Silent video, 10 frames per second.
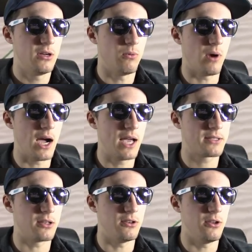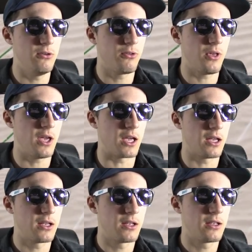Why? It's a new thing.
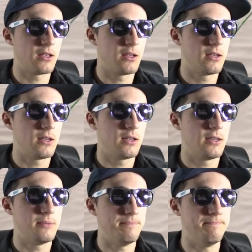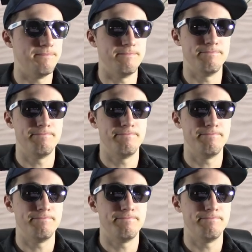Hmm.